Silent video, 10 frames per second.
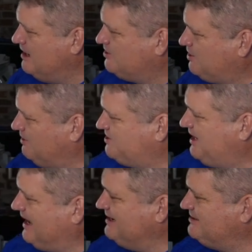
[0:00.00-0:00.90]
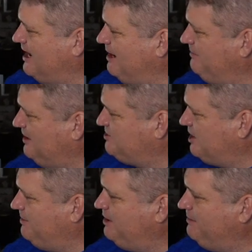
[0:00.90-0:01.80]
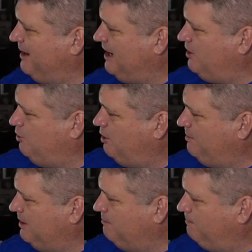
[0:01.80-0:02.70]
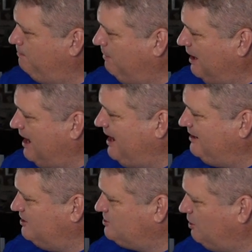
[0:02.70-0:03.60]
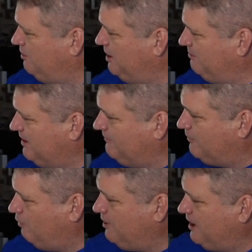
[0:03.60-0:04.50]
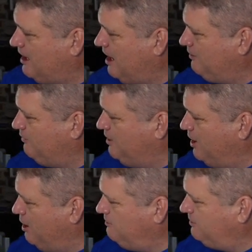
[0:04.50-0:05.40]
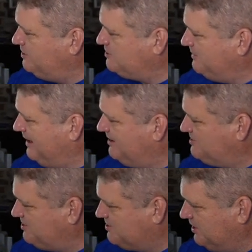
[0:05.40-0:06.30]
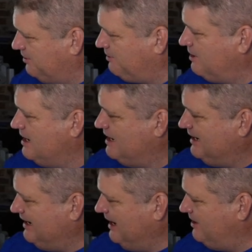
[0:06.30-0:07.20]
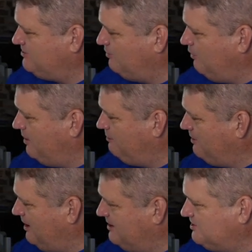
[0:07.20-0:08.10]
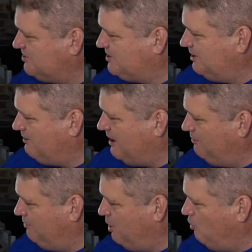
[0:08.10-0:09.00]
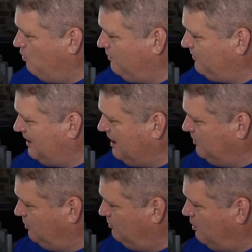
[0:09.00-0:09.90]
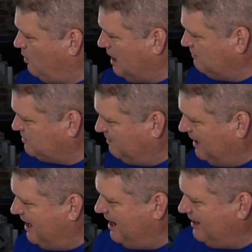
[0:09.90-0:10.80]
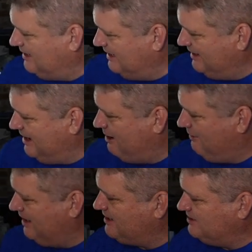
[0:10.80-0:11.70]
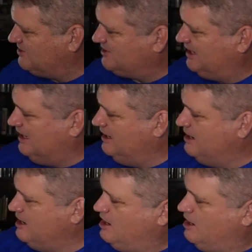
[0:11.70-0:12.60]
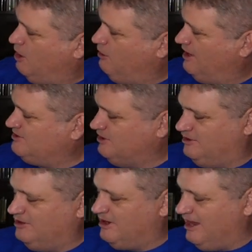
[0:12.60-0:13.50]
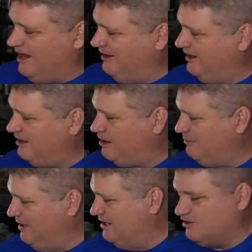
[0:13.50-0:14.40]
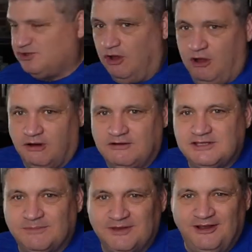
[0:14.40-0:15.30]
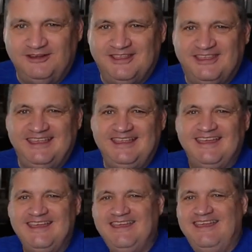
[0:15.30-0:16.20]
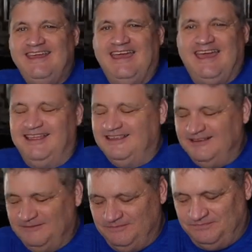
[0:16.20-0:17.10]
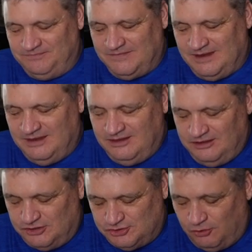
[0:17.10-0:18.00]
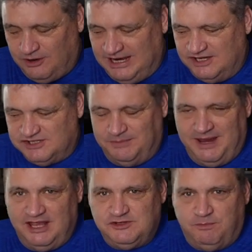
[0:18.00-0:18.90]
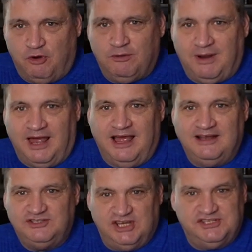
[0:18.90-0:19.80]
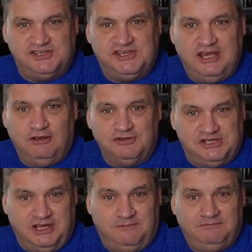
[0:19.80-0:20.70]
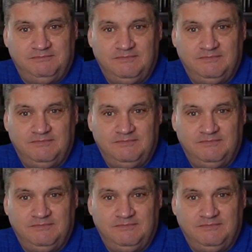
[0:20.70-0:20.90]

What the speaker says: So a second time they summoned the man who had been blind and told him, "Give glory to God. We know that this man is a sinner." He answered, "Whether or not he's a sinner, I don't know. One thing I do know, I was blind and now I can see." Oh, that's a good line. That ought to be in a song or something, don't you think? Hey, the story is the man's born blind. Jesus heals him.